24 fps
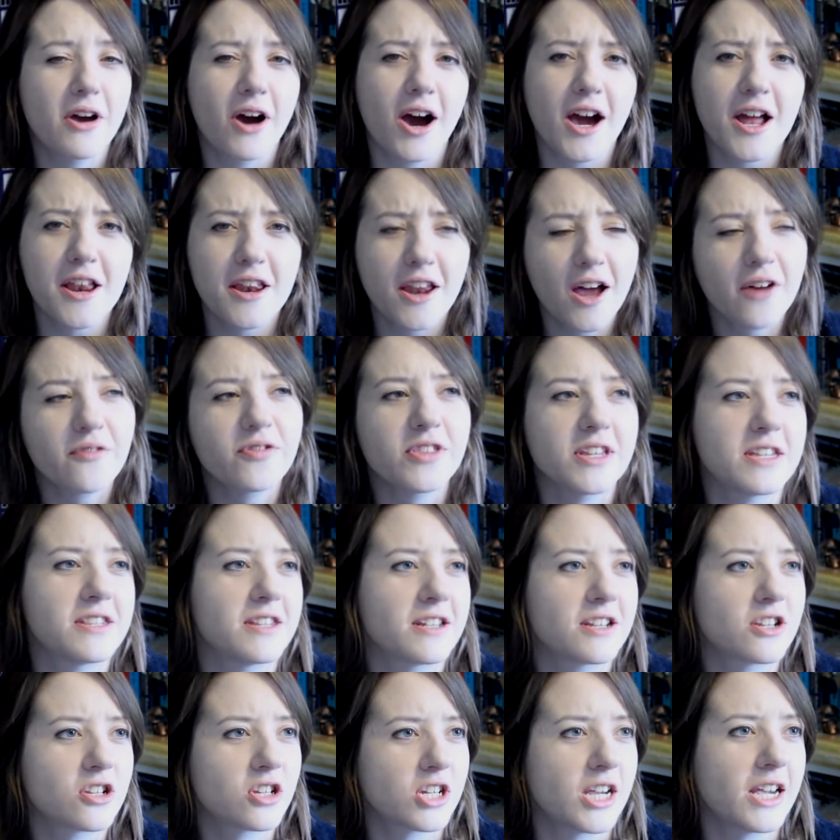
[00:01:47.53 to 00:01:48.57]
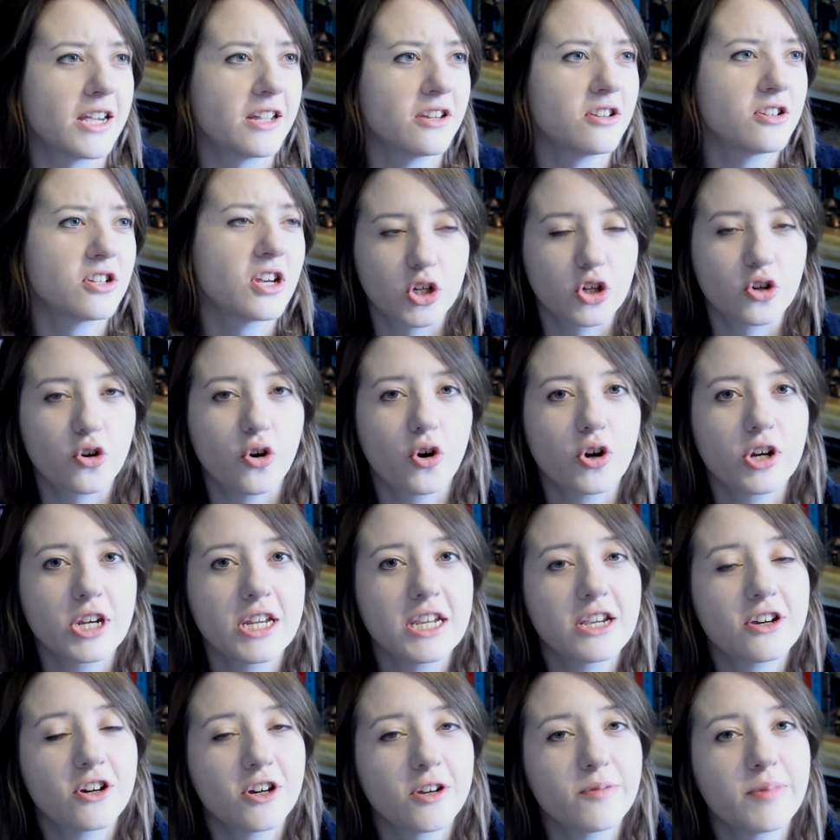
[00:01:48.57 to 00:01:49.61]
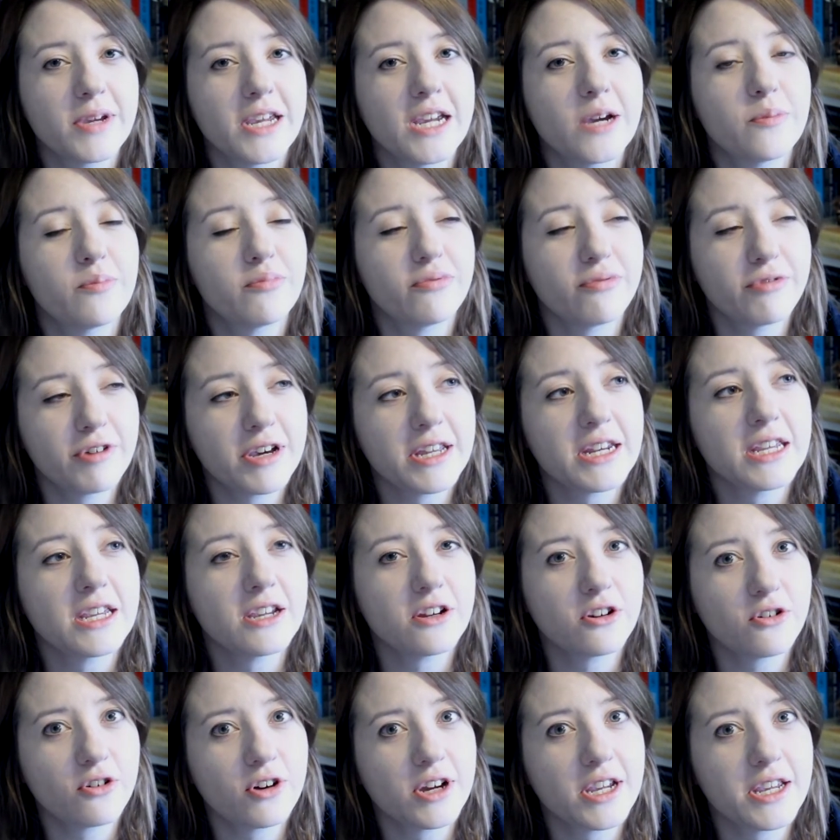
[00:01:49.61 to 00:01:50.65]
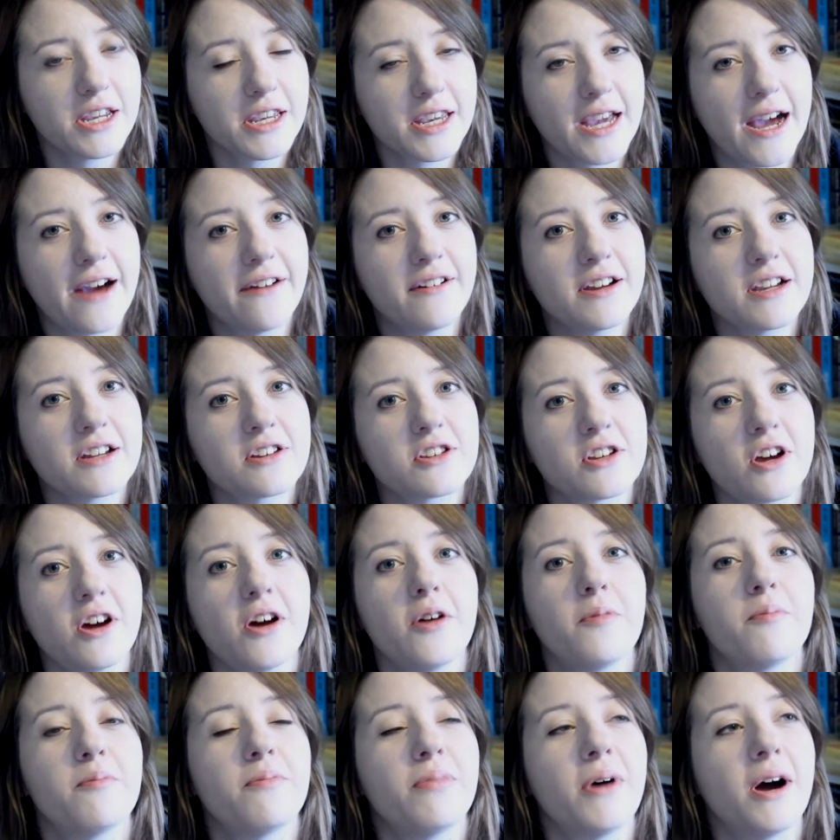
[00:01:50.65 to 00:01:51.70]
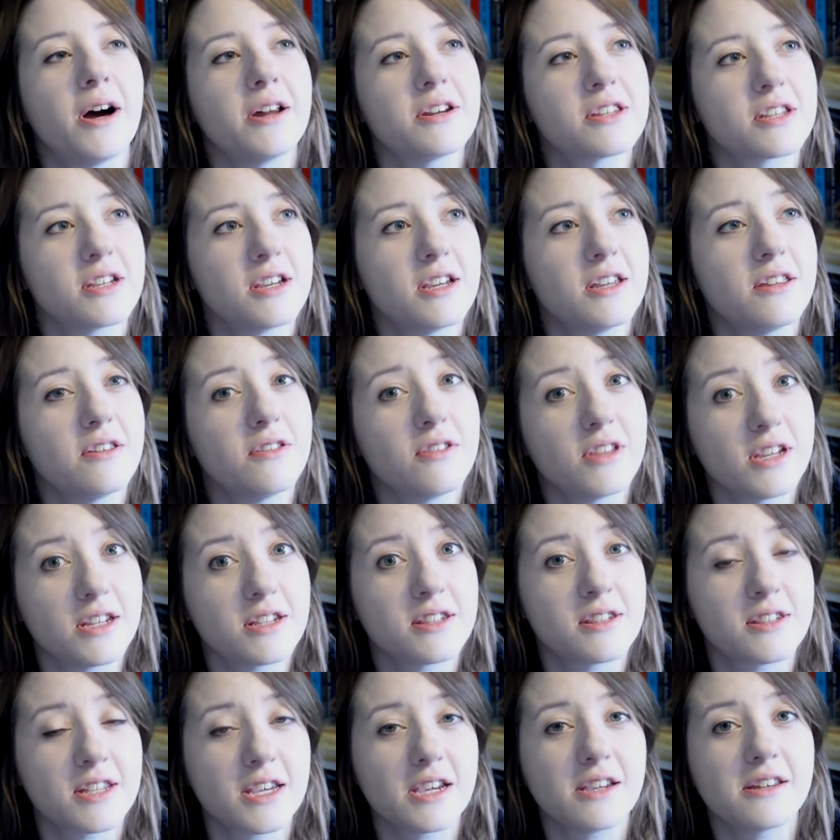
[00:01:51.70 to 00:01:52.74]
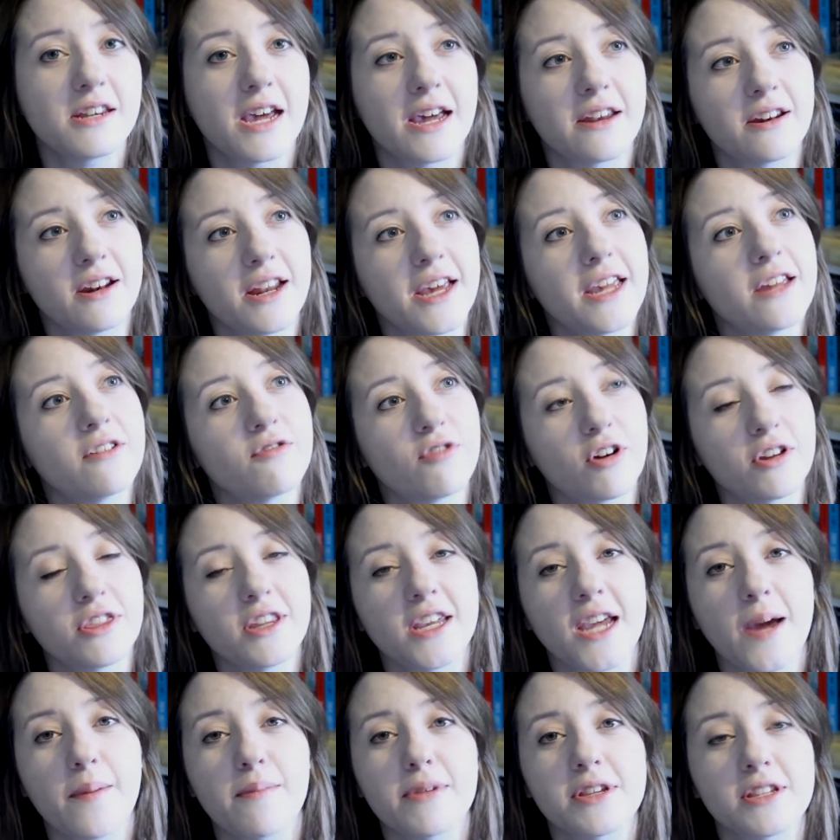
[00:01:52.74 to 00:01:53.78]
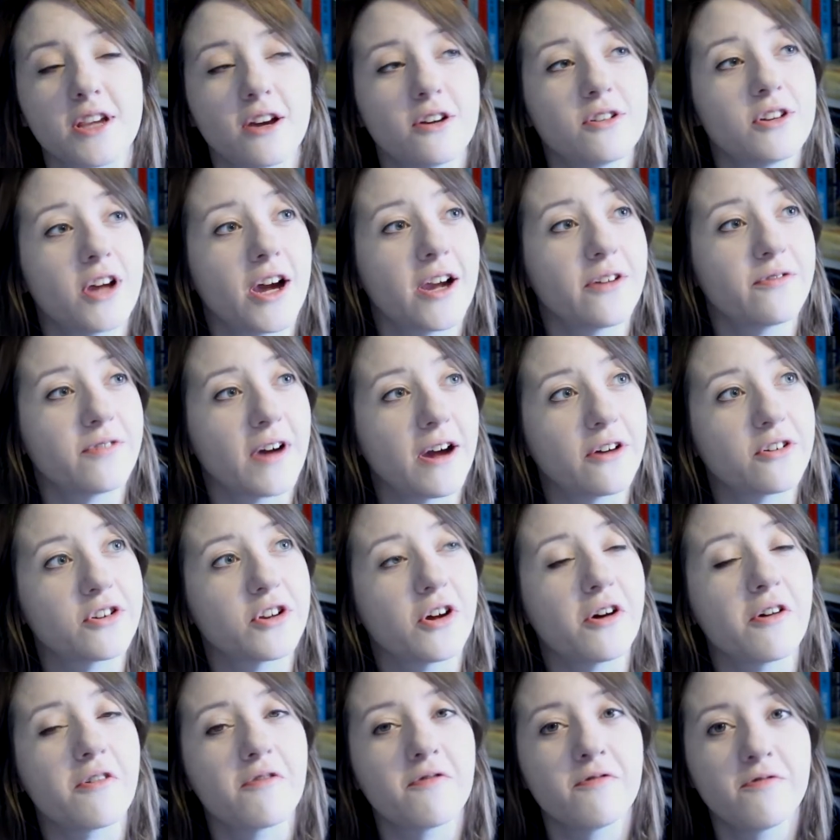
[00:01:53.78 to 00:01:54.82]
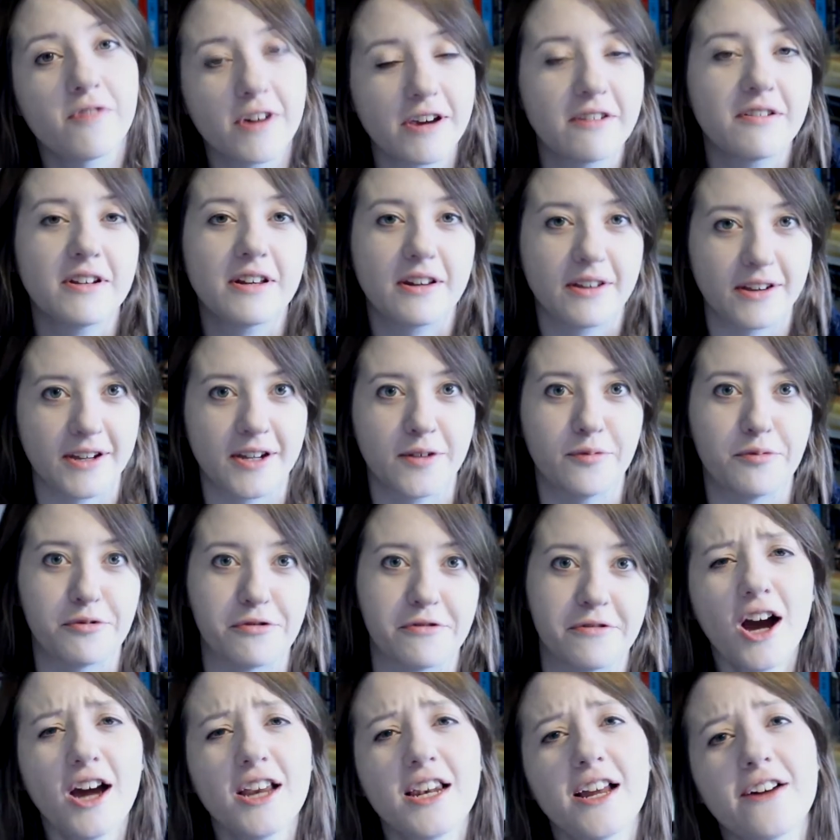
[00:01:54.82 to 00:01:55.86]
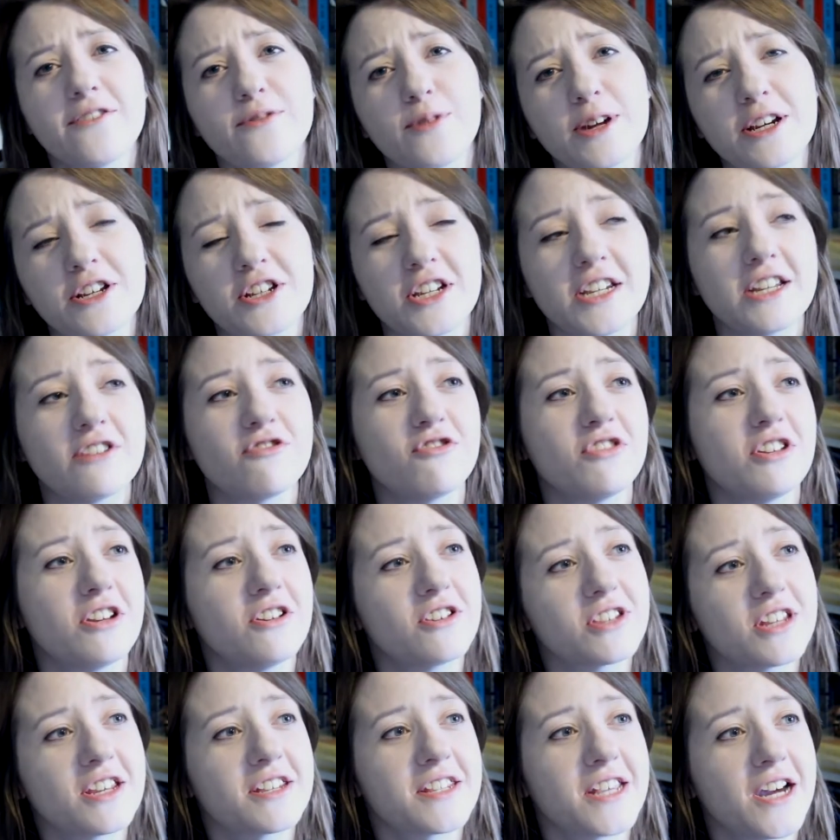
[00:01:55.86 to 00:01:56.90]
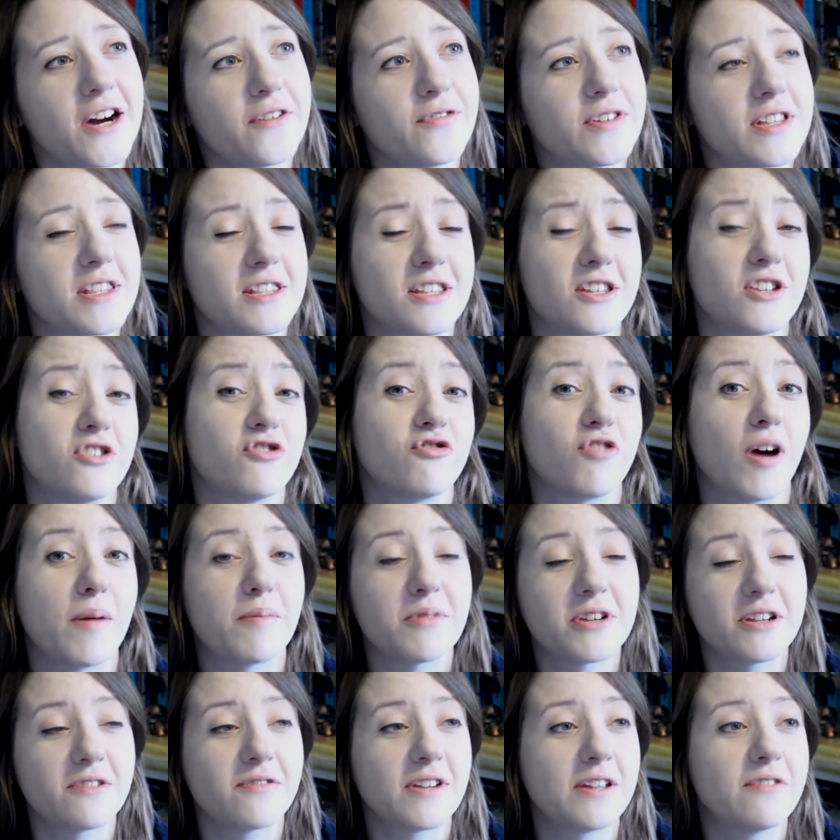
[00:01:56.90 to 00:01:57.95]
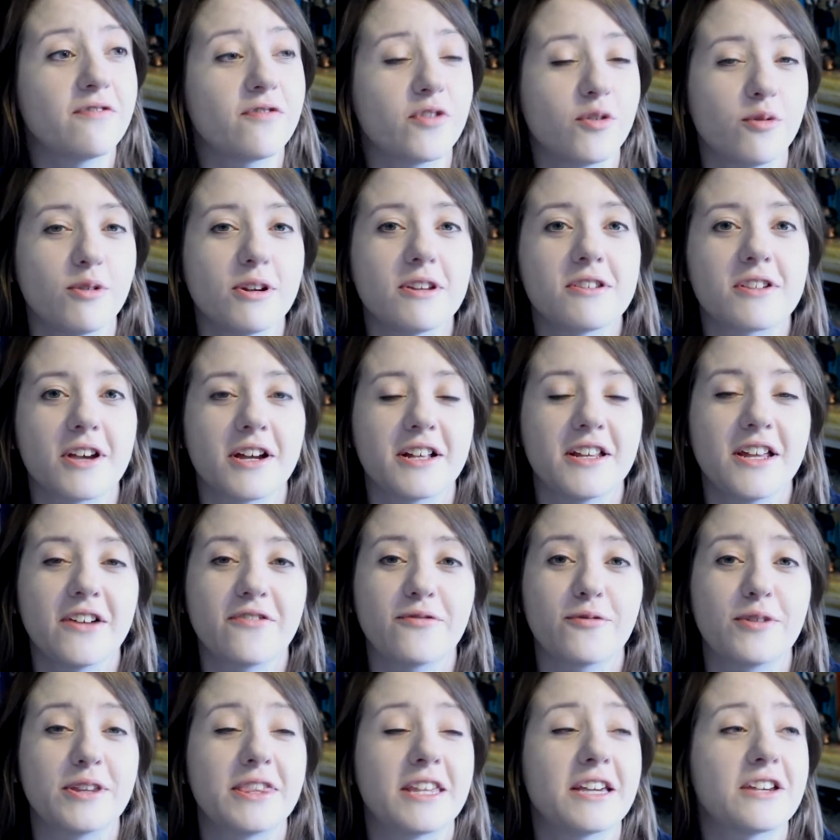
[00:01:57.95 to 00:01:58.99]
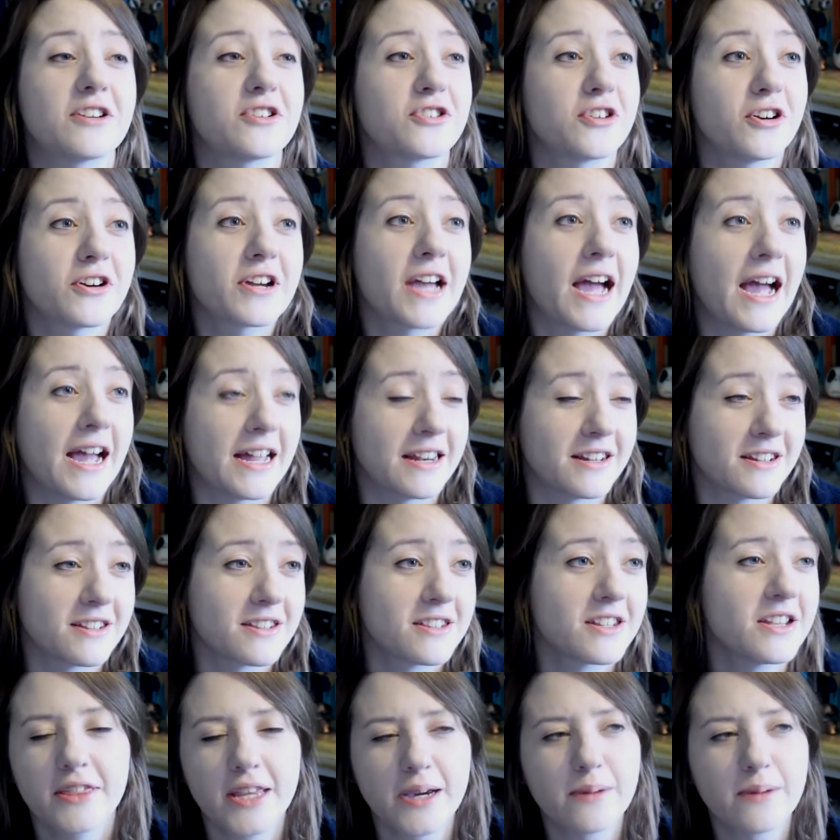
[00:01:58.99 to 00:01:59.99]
I love this exchange. Courtney could be a pretty annoying character, but in this scene and later on the episode, I found her very likeable. I loved when she introduced herself as a disruptive influence. I loved when they shook hands.